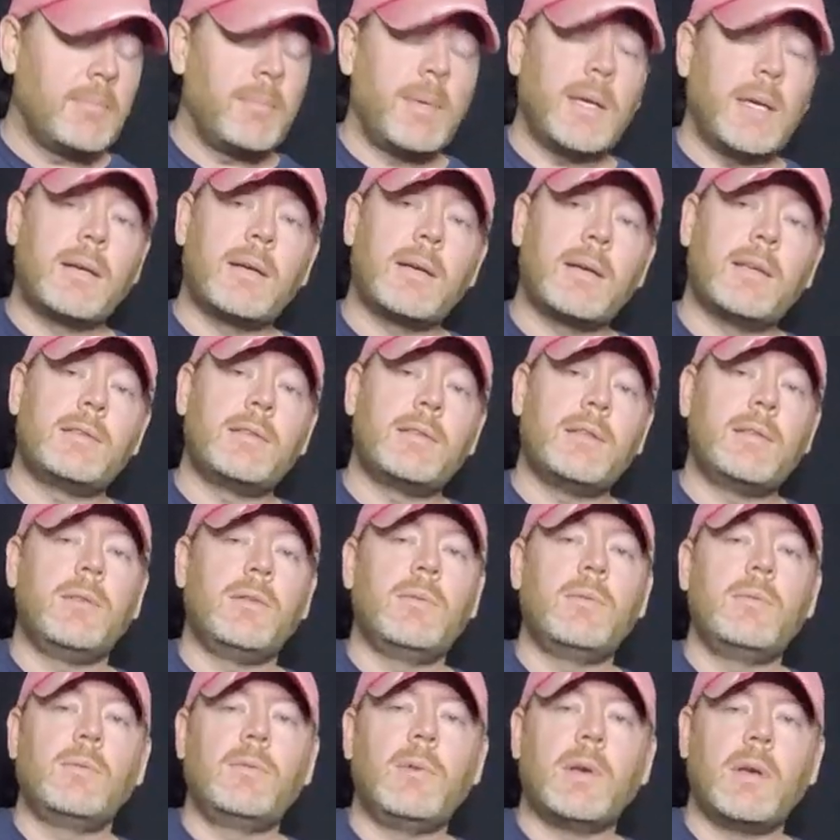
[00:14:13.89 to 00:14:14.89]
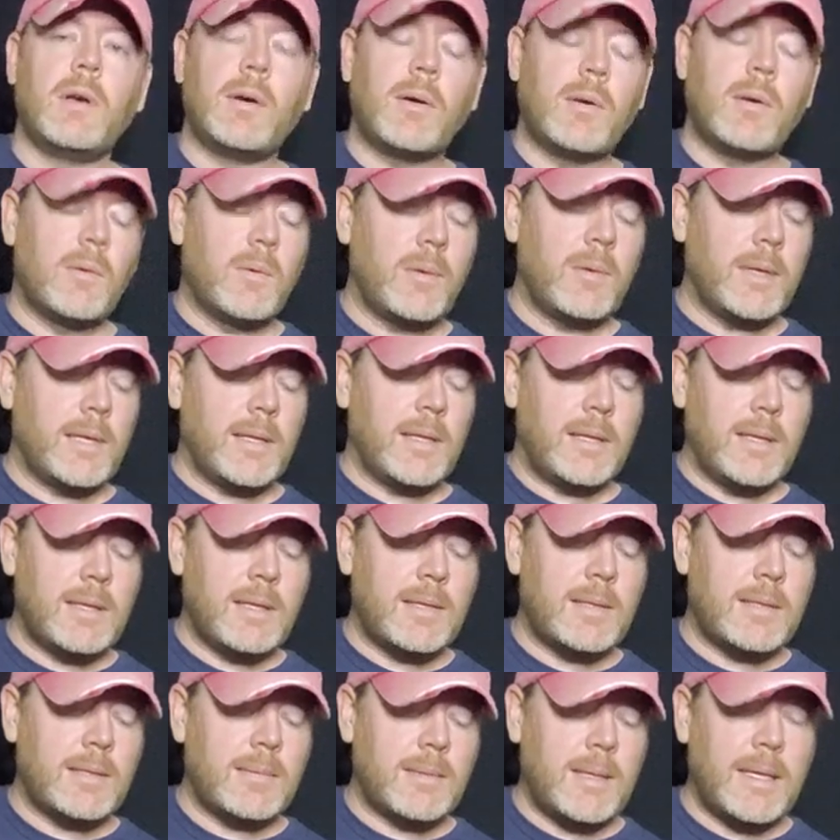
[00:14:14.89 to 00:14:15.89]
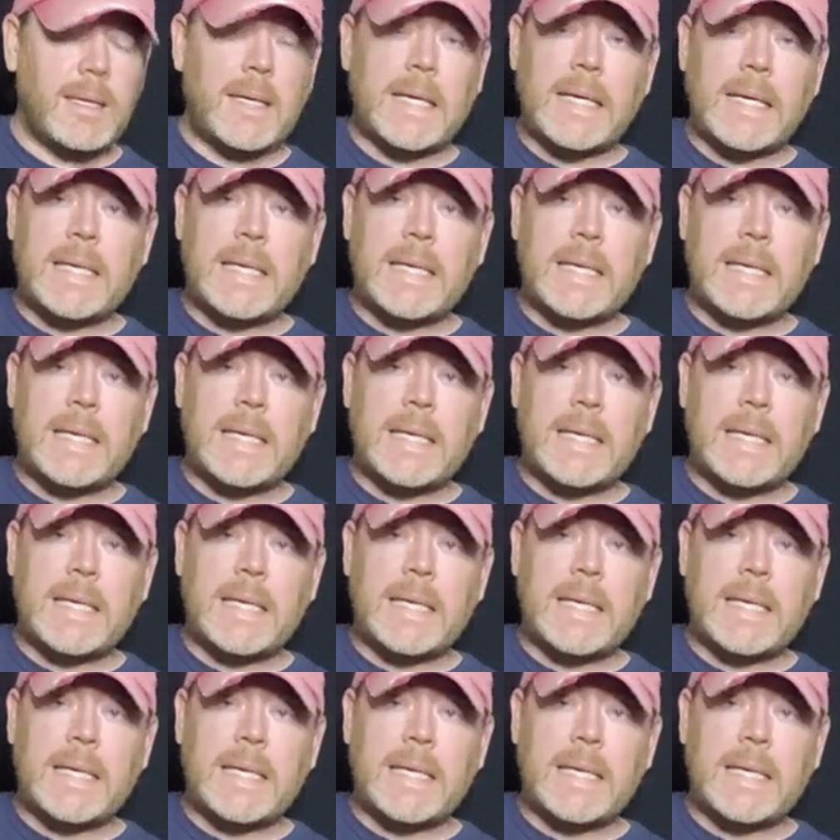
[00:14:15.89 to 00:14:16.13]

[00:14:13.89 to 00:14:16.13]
because you know this